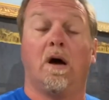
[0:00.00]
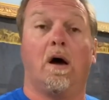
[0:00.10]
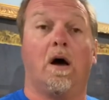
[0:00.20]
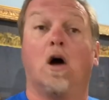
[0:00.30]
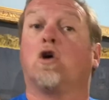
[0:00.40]

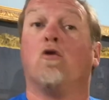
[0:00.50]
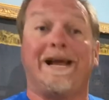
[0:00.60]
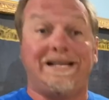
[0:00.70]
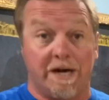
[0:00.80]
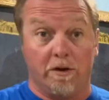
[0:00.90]
a
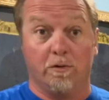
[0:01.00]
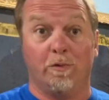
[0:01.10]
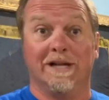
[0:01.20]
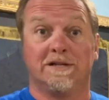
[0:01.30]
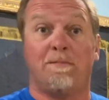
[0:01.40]
gray tone
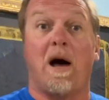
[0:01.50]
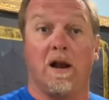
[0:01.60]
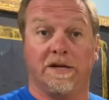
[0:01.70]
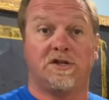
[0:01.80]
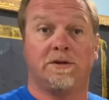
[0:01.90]
when it's
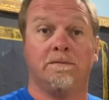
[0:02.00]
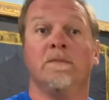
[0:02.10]
polished.